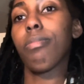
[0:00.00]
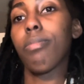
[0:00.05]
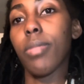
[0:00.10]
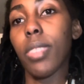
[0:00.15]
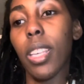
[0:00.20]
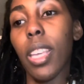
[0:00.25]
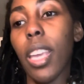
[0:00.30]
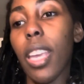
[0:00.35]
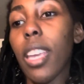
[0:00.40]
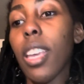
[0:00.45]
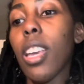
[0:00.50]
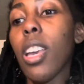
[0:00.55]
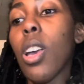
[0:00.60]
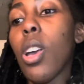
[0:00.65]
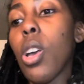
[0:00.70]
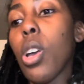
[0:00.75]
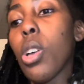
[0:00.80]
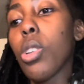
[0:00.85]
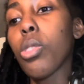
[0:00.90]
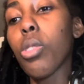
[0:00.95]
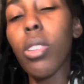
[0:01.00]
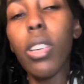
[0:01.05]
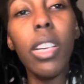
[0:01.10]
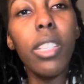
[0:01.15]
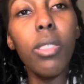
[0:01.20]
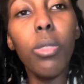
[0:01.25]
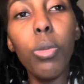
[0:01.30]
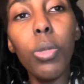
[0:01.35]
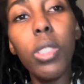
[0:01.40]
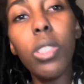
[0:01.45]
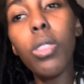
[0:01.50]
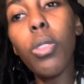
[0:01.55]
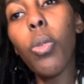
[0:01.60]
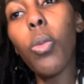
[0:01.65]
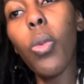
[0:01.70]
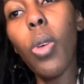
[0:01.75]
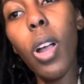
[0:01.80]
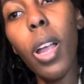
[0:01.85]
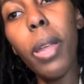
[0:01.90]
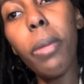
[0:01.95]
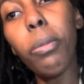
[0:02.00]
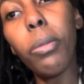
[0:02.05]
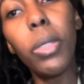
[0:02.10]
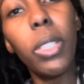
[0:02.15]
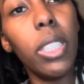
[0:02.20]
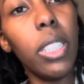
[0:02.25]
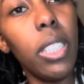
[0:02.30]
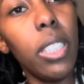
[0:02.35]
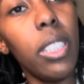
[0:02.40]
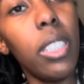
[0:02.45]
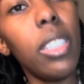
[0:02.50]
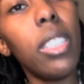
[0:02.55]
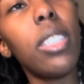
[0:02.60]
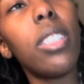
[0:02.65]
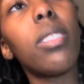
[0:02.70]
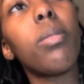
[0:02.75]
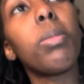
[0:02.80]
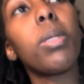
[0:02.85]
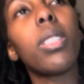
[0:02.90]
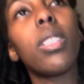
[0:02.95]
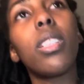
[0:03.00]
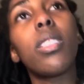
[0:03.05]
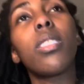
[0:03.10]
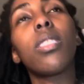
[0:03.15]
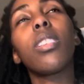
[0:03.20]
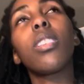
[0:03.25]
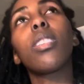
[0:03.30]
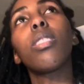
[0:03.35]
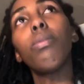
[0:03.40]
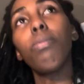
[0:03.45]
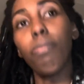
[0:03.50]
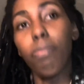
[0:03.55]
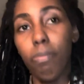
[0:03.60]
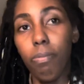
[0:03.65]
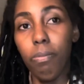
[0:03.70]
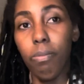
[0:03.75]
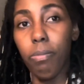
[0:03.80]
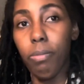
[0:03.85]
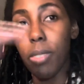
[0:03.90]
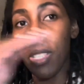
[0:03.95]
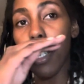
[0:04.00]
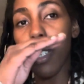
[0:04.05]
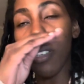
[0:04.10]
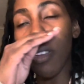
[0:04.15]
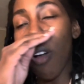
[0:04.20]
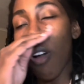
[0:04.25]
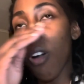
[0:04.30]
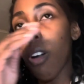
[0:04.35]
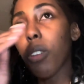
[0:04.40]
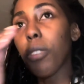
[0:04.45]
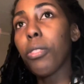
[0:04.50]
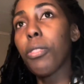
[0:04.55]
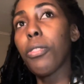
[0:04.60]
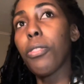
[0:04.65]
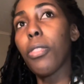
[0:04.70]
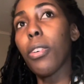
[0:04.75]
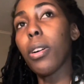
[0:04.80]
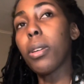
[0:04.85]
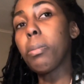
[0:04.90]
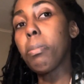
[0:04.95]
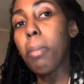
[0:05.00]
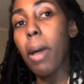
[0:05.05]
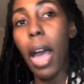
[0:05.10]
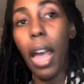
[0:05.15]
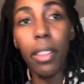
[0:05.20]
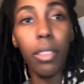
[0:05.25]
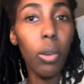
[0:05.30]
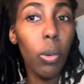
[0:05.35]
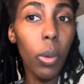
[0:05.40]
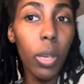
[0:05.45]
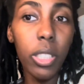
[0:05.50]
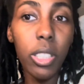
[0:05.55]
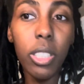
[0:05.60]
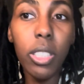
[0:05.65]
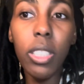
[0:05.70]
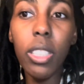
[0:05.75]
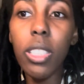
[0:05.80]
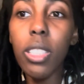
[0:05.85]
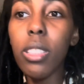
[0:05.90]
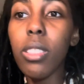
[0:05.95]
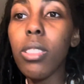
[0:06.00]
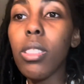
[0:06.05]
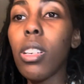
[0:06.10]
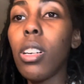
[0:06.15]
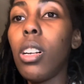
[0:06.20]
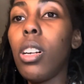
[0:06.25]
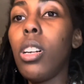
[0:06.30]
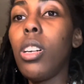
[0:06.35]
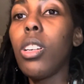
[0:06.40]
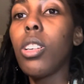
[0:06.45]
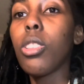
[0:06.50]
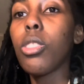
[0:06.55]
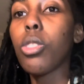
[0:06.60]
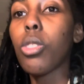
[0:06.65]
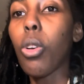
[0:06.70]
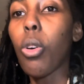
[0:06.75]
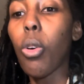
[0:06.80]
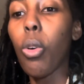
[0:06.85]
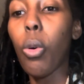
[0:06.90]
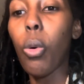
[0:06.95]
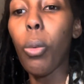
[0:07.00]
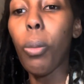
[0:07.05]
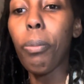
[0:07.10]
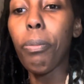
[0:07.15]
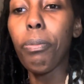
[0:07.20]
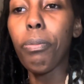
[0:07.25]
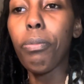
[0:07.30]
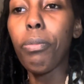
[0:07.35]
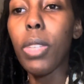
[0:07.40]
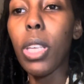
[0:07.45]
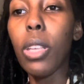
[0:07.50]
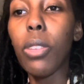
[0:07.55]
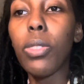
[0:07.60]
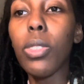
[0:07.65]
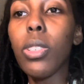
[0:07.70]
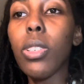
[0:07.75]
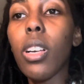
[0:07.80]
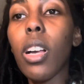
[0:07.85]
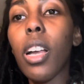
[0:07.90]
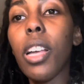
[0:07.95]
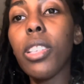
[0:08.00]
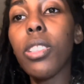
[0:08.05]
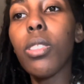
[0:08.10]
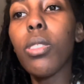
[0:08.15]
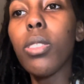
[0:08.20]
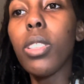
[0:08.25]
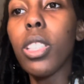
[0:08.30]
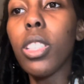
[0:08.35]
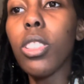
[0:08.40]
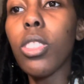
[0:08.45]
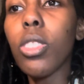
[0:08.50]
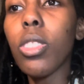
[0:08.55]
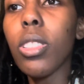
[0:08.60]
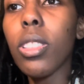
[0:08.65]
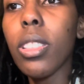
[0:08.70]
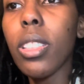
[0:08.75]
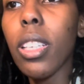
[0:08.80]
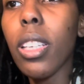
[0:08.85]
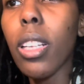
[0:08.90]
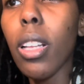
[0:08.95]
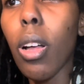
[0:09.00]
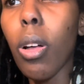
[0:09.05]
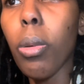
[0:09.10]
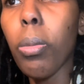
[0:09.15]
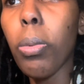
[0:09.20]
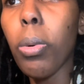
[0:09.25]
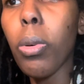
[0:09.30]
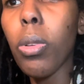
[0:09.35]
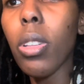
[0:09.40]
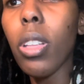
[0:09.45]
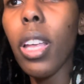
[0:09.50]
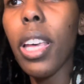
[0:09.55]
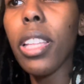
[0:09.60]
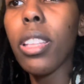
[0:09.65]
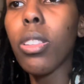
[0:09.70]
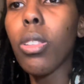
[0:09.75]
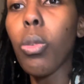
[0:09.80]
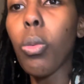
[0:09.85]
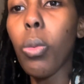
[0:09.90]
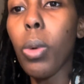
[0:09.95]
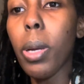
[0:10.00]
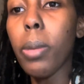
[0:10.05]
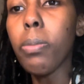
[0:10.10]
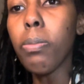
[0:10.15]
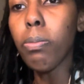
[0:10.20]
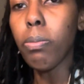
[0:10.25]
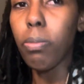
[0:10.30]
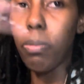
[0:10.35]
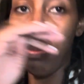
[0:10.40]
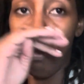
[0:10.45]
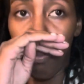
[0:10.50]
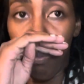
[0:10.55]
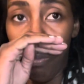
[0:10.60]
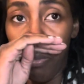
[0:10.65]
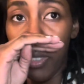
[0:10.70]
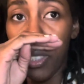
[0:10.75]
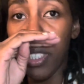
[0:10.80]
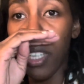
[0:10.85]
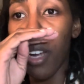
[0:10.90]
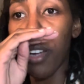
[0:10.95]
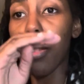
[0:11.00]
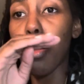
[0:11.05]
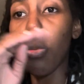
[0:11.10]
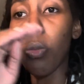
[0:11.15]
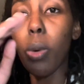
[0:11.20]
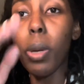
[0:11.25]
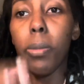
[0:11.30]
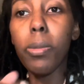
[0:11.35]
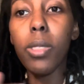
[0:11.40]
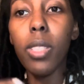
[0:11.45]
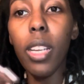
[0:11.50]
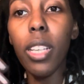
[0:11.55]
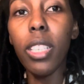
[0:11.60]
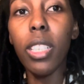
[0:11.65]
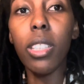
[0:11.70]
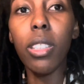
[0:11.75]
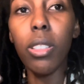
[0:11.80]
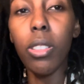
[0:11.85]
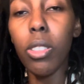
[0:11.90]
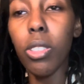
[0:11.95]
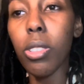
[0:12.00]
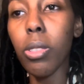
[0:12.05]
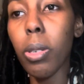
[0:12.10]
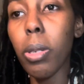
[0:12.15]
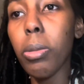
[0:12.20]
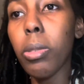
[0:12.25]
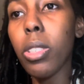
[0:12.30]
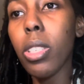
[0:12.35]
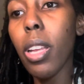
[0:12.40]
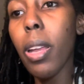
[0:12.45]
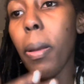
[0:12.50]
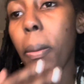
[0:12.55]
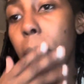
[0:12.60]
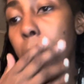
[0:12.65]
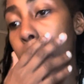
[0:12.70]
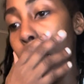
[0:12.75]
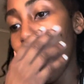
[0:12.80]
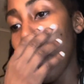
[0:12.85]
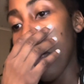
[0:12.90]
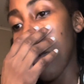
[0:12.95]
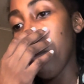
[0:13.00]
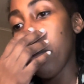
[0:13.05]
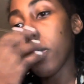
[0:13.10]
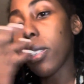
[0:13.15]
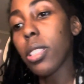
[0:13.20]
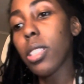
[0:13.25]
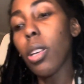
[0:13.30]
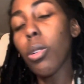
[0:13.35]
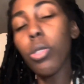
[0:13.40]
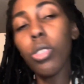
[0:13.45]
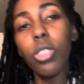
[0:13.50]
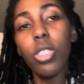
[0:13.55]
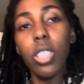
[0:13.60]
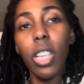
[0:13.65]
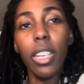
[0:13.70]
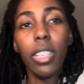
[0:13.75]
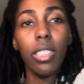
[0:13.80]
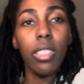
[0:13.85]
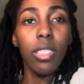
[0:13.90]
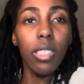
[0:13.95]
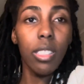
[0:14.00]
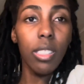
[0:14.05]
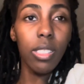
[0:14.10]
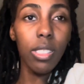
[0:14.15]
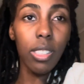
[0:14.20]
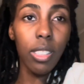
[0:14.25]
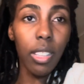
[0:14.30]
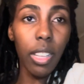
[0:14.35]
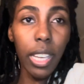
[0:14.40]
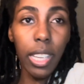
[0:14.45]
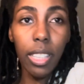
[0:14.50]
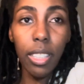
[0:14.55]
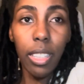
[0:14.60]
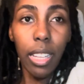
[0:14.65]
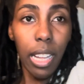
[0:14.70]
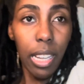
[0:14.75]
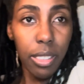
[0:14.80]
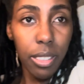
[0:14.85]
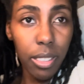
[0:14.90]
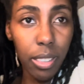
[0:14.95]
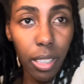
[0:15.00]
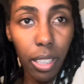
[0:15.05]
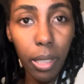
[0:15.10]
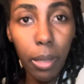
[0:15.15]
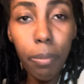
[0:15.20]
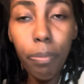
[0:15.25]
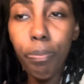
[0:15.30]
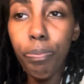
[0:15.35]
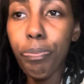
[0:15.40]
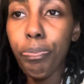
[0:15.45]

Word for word: Okay? So guys, the reason why I'm reading these because they they called fun math questions. So if you guys are interested, I'll put like the web sorry, the website in the description because I was checking this like last night